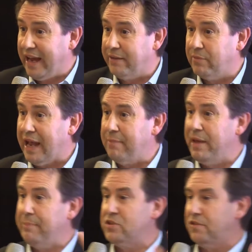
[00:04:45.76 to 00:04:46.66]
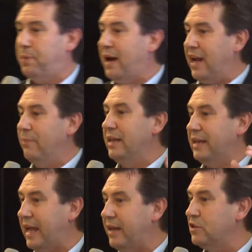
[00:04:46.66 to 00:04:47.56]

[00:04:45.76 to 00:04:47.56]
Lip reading: and members of Parliament, again,